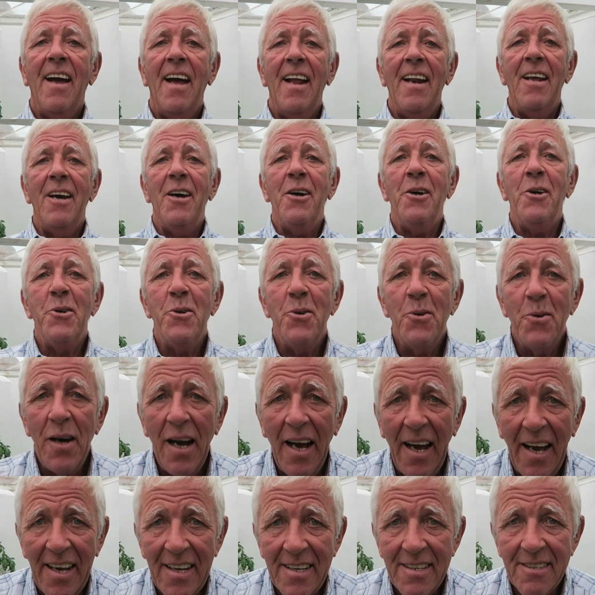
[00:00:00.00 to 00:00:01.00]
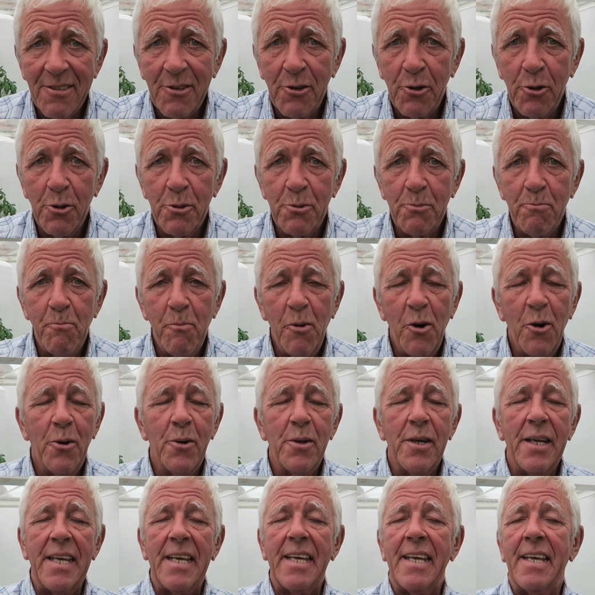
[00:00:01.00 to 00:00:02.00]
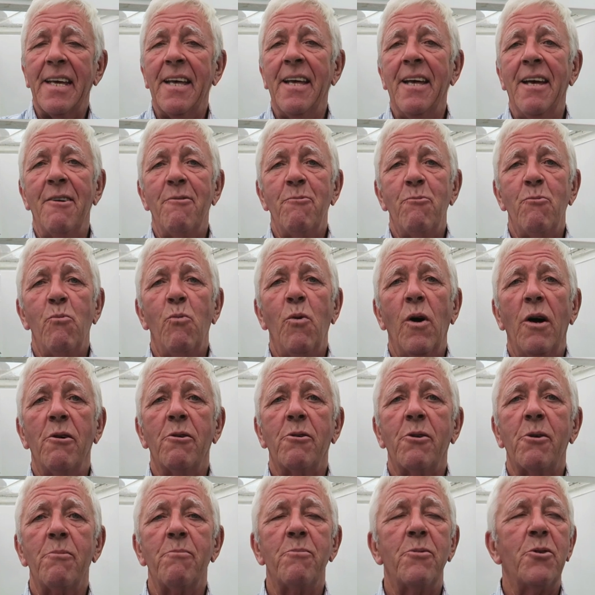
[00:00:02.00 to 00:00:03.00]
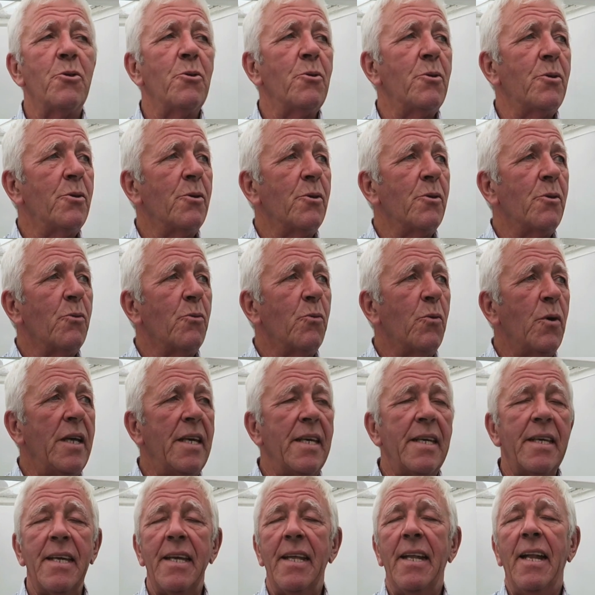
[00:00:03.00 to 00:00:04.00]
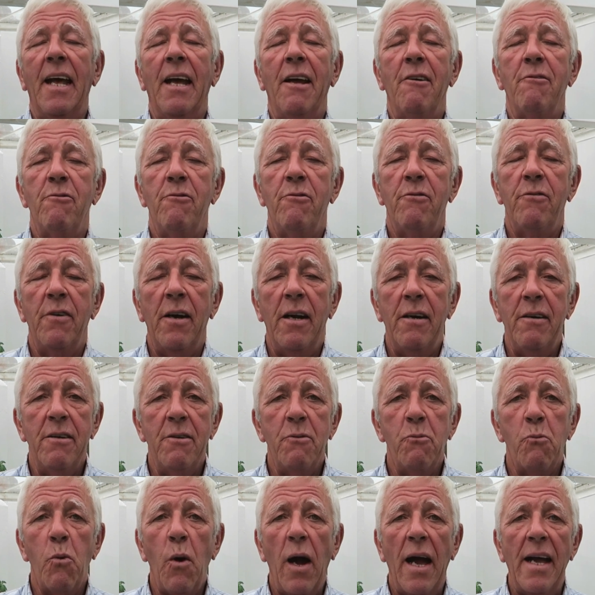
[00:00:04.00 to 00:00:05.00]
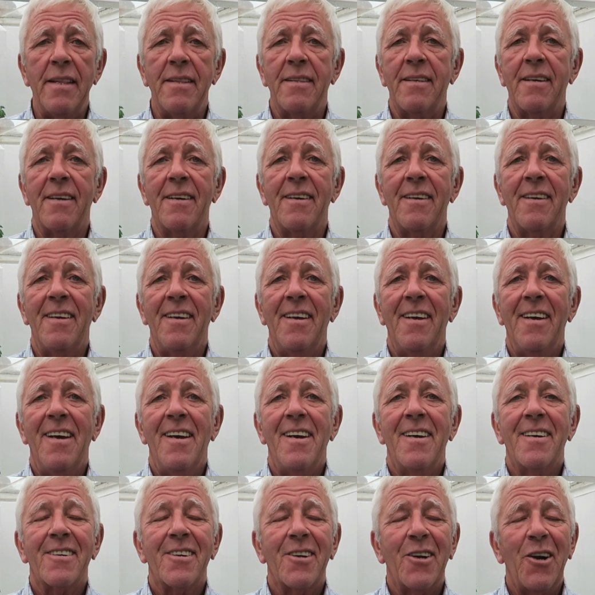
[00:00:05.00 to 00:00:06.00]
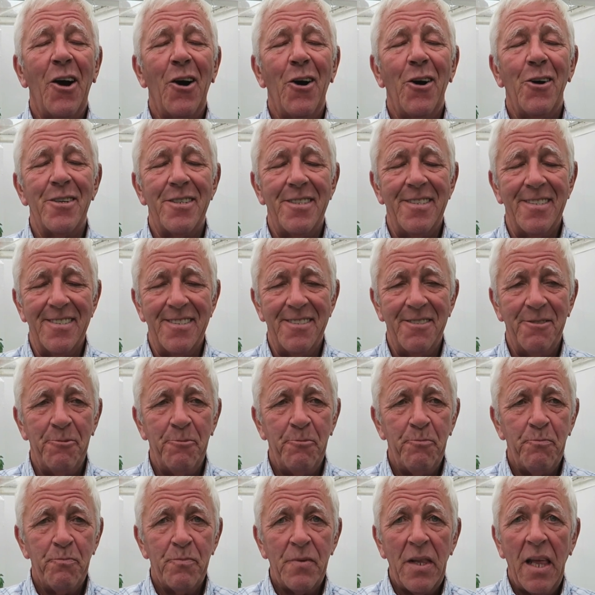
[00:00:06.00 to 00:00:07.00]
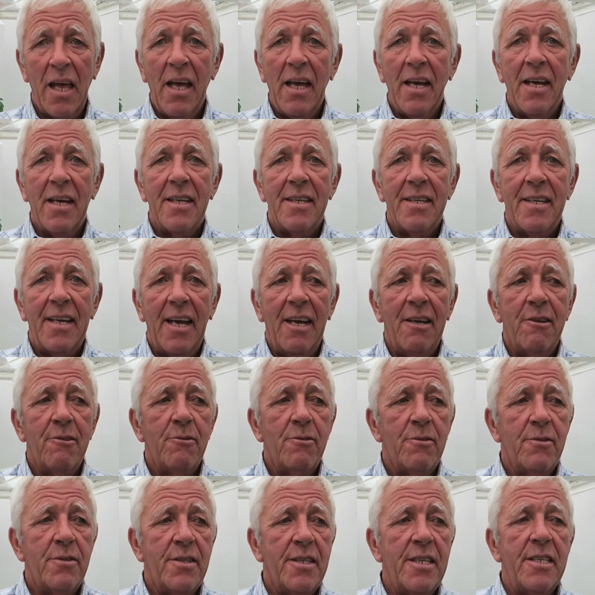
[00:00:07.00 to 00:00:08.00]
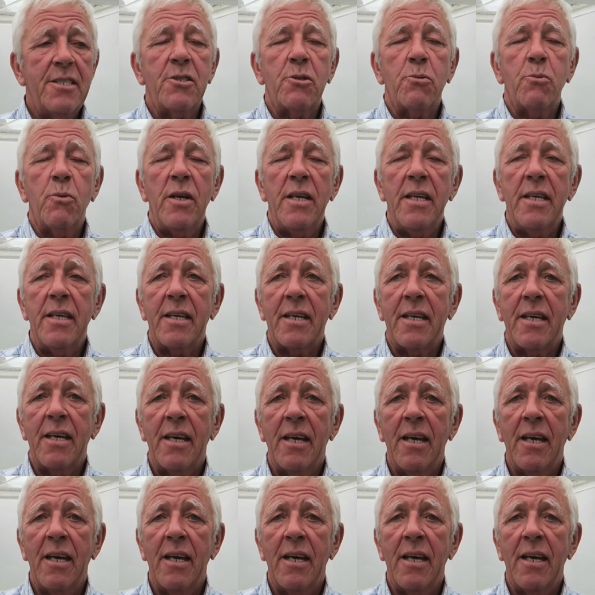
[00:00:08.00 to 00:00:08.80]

Hello and good morning and welcome to another week in our very wet garden. Now this week